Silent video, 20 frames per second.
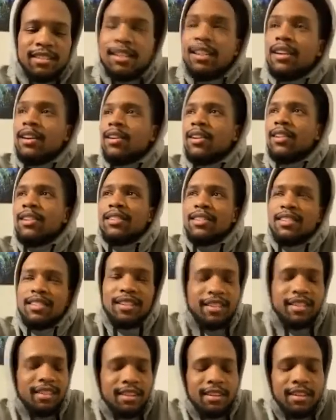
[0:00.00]
hold on.
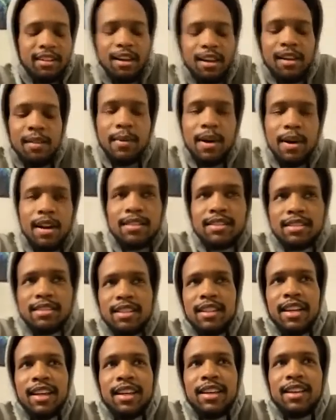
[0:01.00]
Honestly,
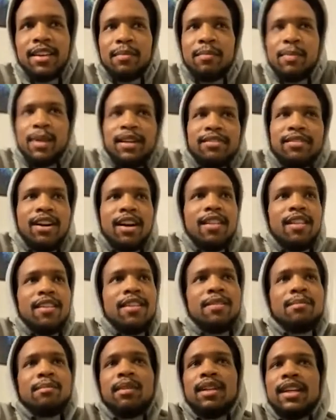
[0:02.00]
like, my father
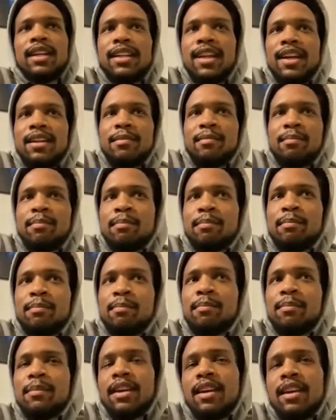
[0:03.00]
didn't play that.
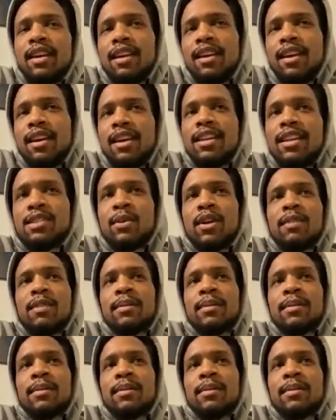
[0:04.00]
It's weird